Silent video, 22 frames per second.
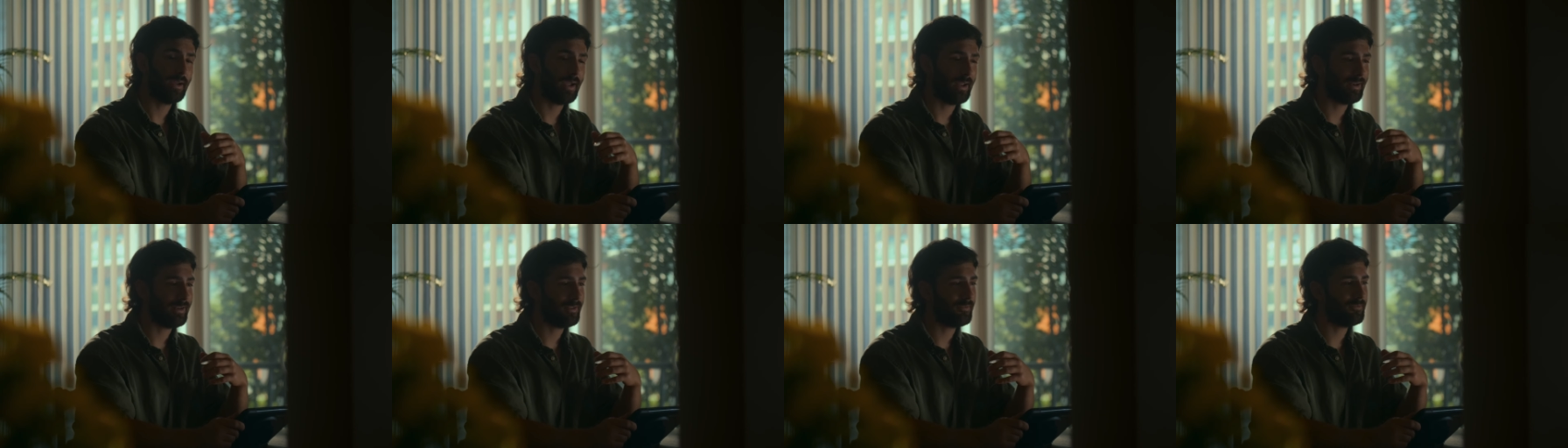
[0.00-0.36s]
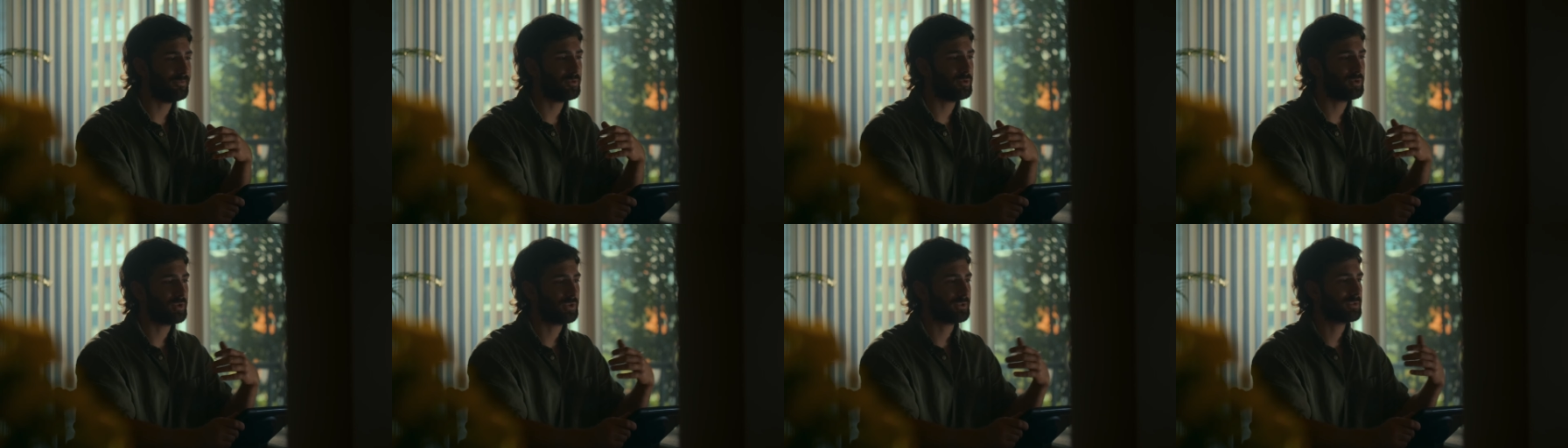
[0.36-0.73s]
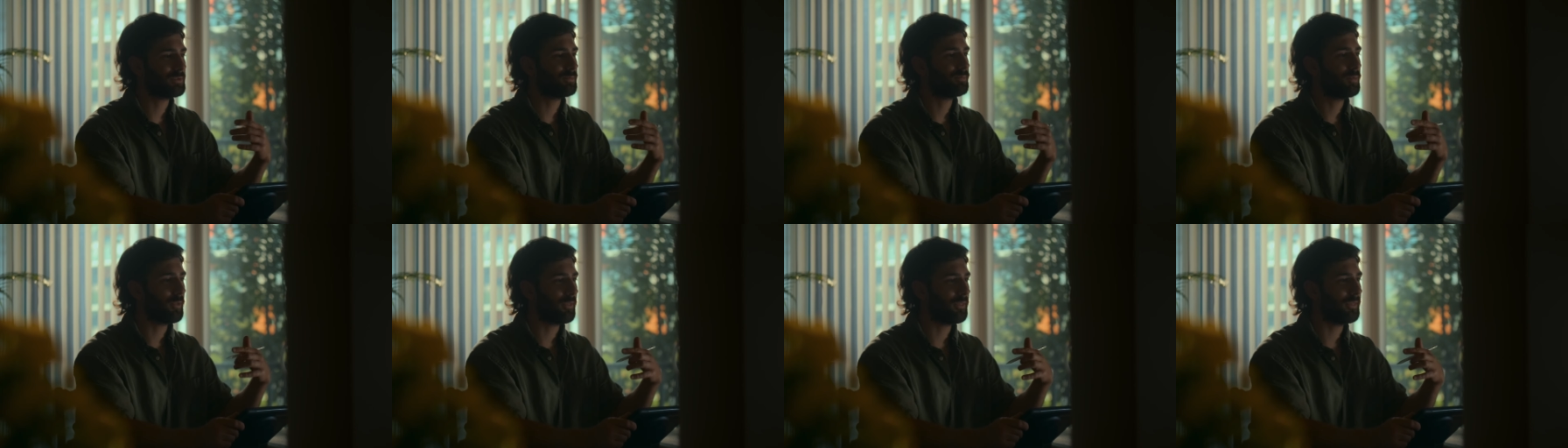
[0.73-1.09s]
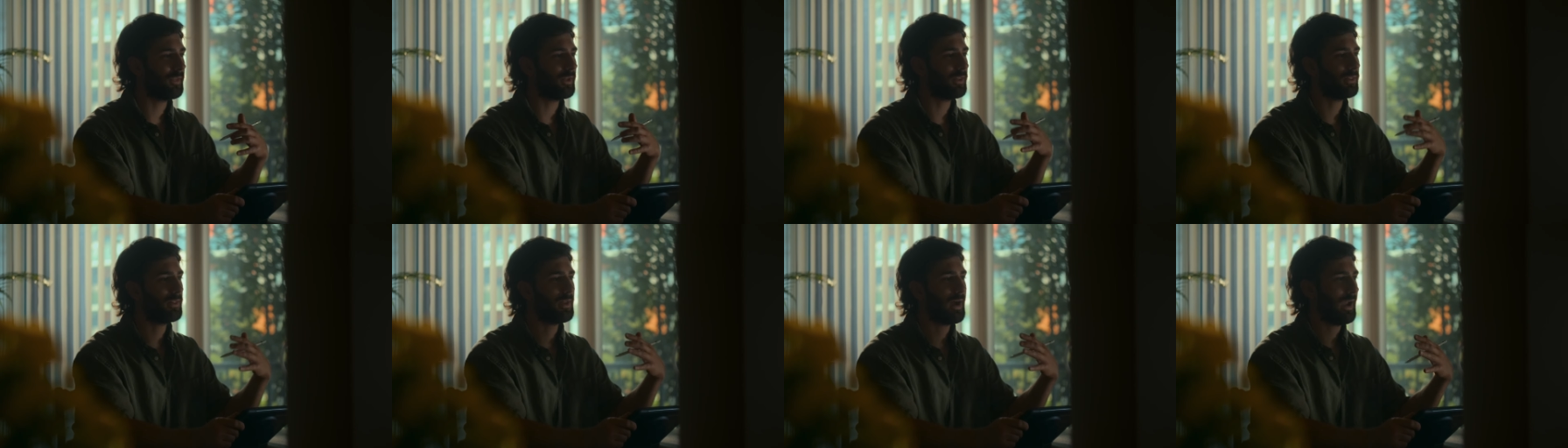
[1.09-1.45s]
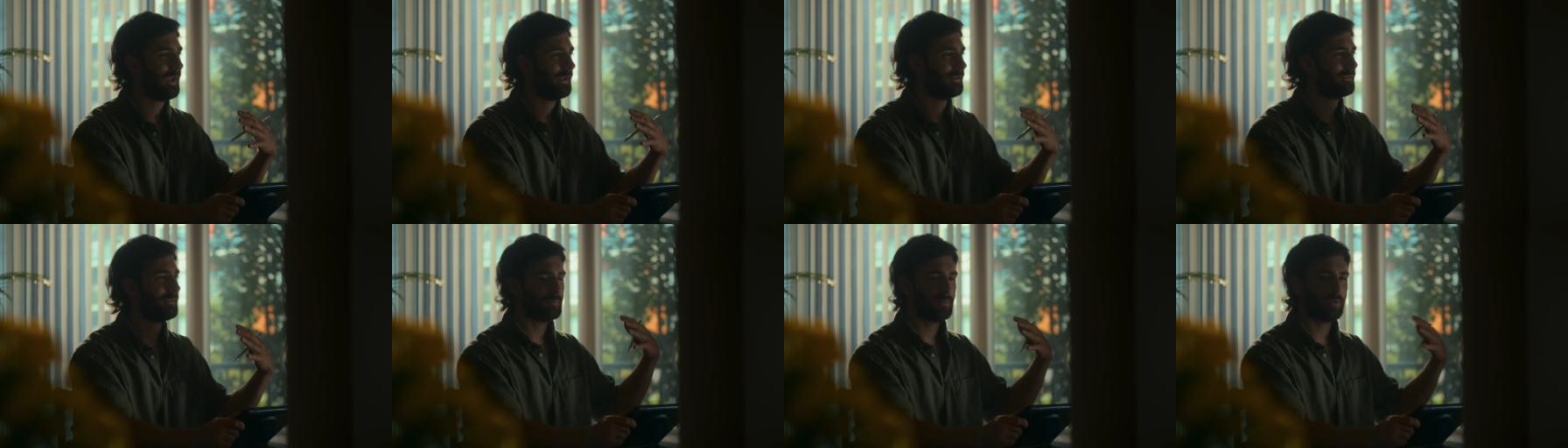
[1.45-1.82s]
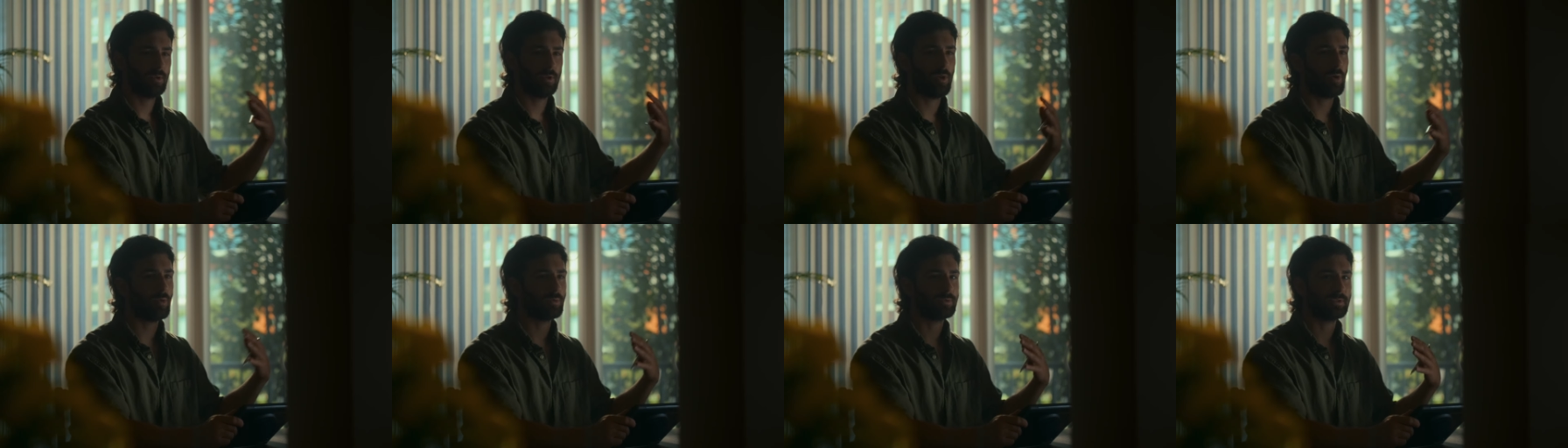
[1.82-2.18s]
and if you just put the light
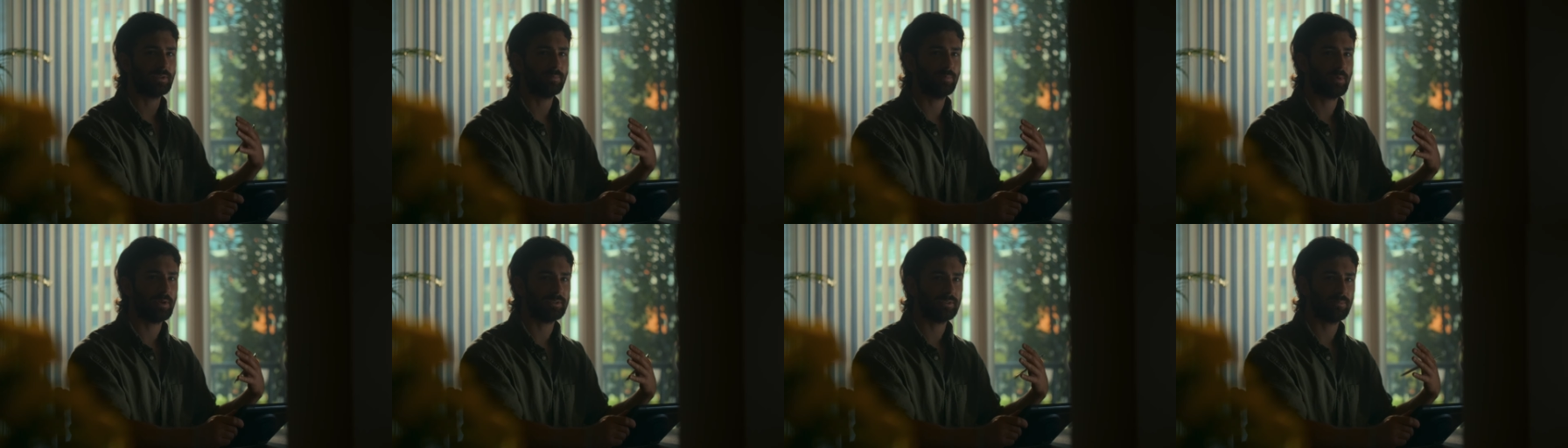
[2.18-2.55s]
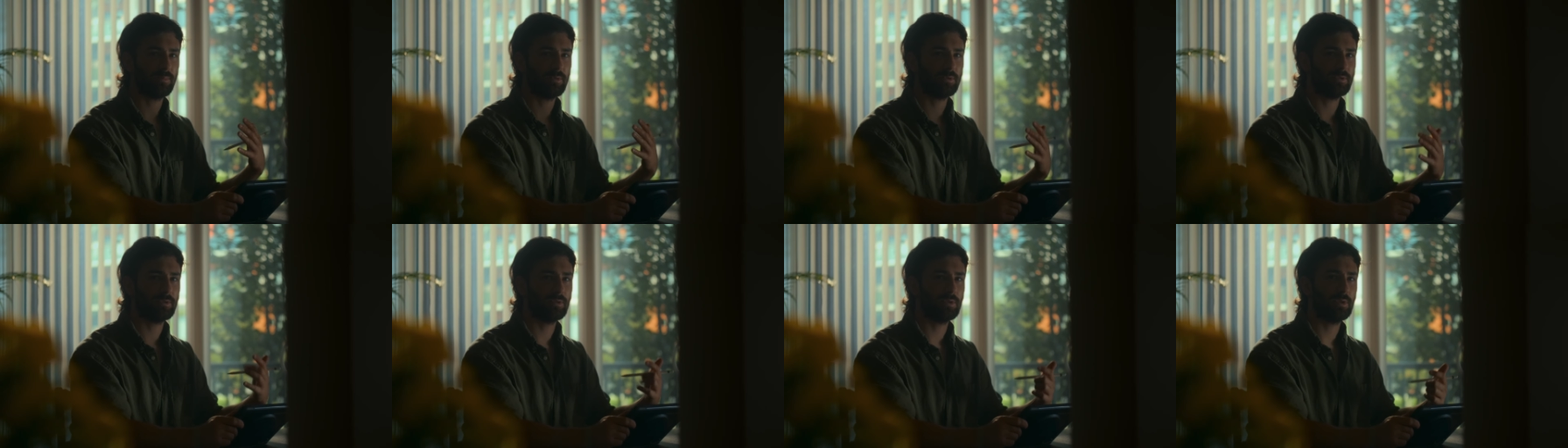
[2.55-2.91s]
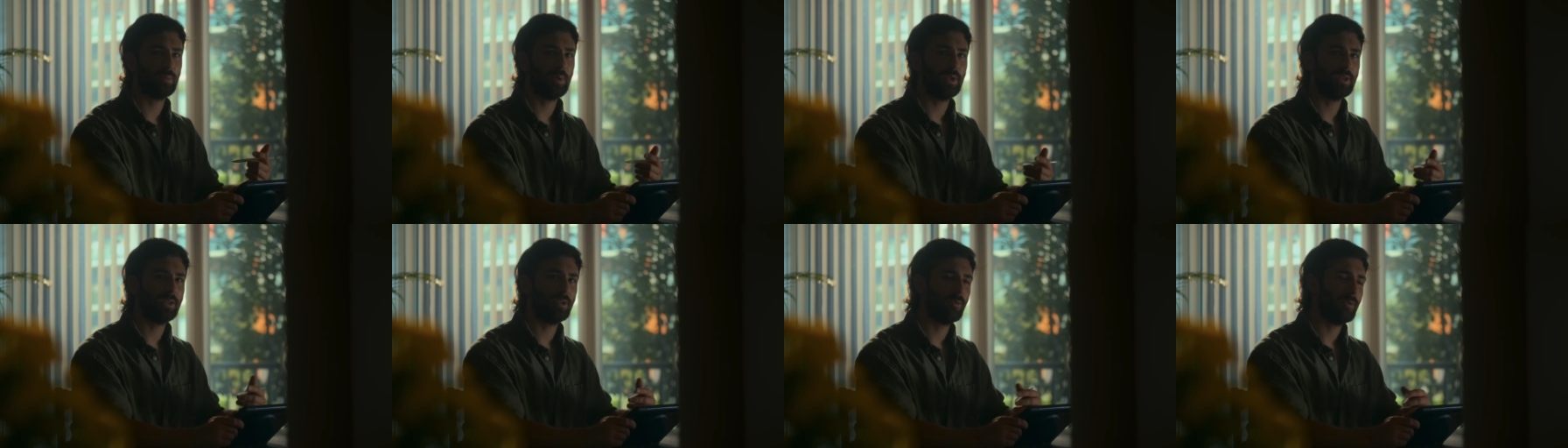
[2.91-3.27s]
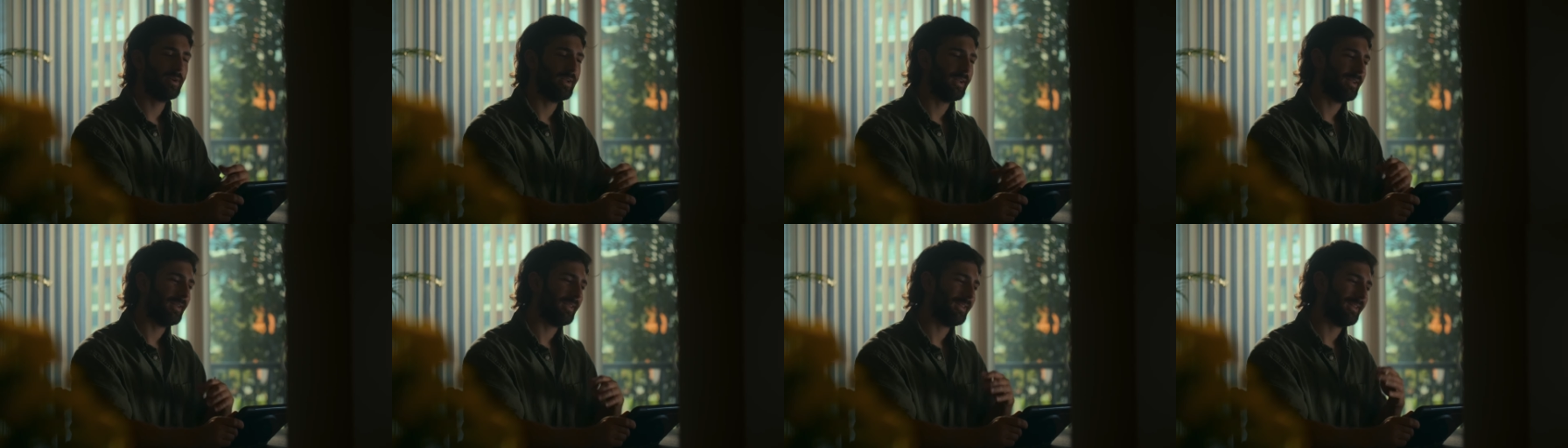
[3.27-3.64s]
close as possible to the window,